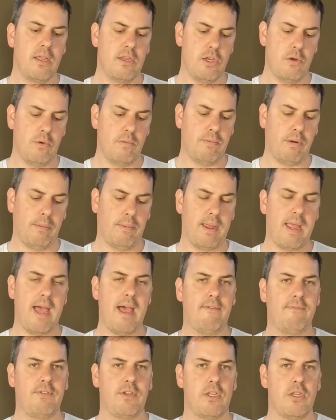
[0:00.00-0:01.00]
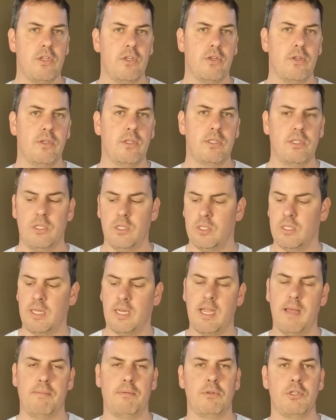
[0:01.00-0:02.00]
You would probably have to use just a
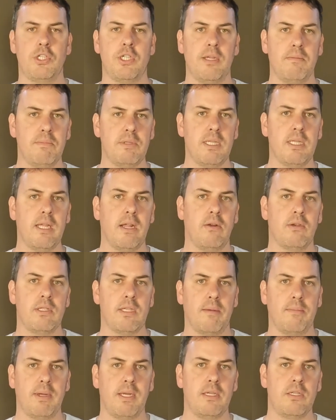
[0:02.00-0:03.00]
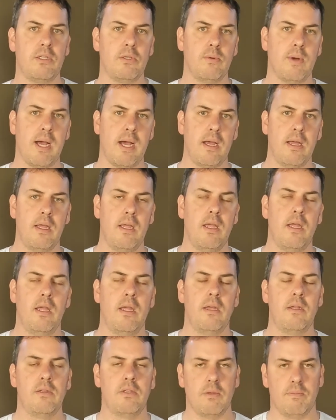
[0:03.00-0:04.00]
couple shims in there or something to
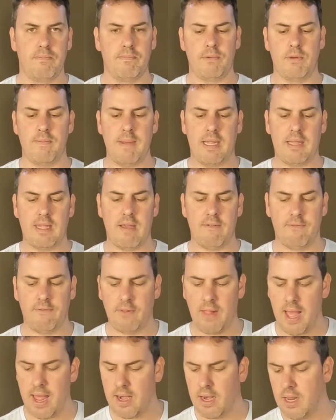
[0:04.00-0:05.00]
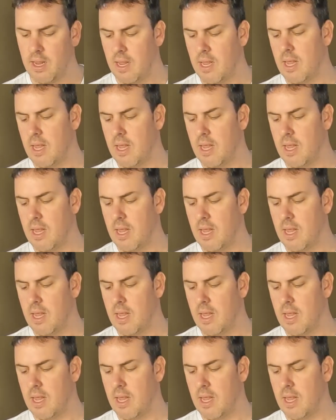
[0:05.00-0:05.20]
mount that flat.